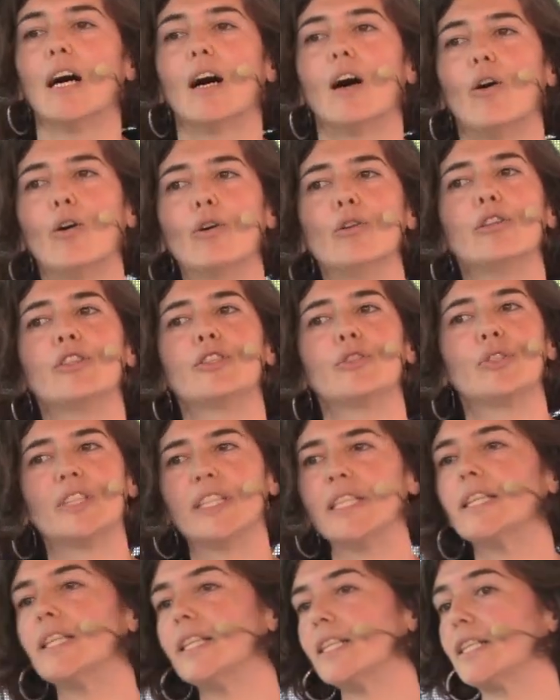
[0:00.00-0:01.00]
also
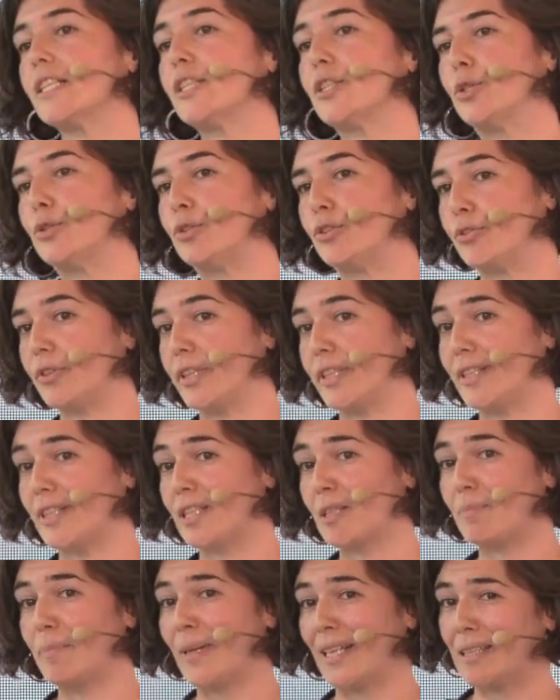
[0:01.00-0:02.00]
need these
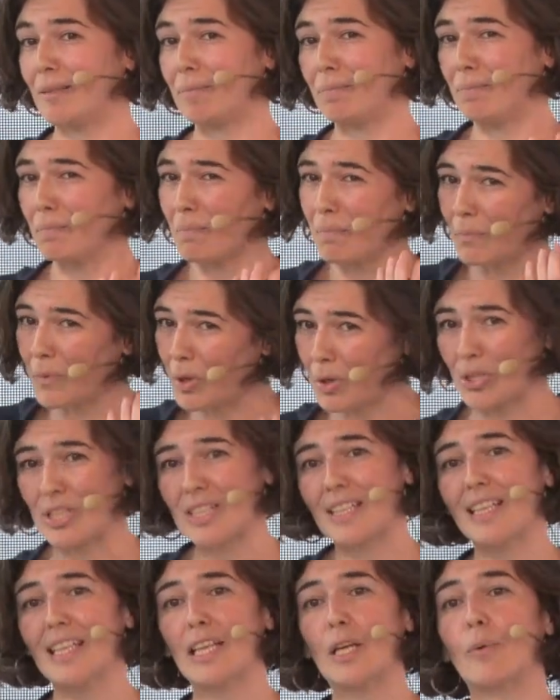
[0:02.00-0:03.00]
nutrients, but
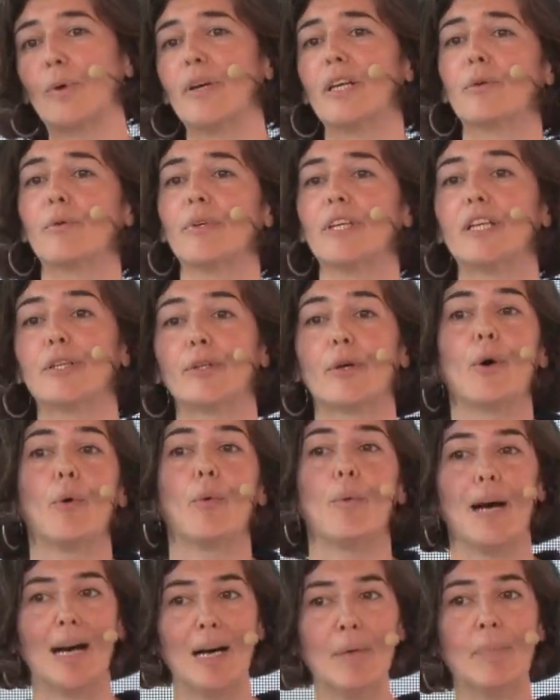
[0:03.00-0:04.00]
mostly when we
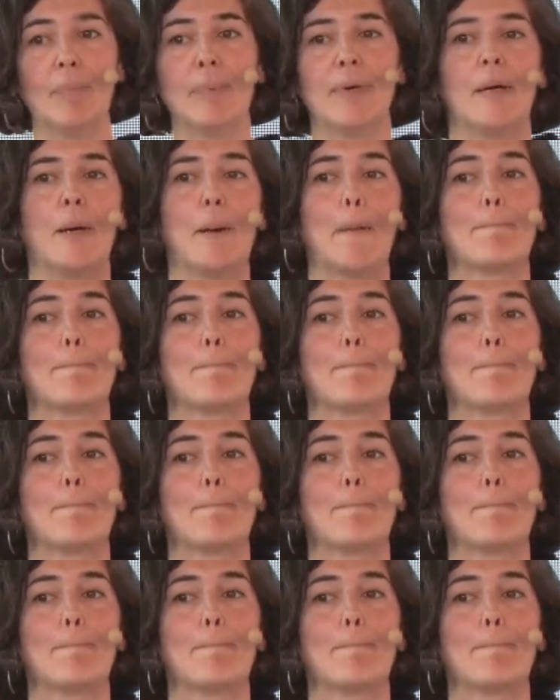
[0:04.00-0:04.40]
grow up,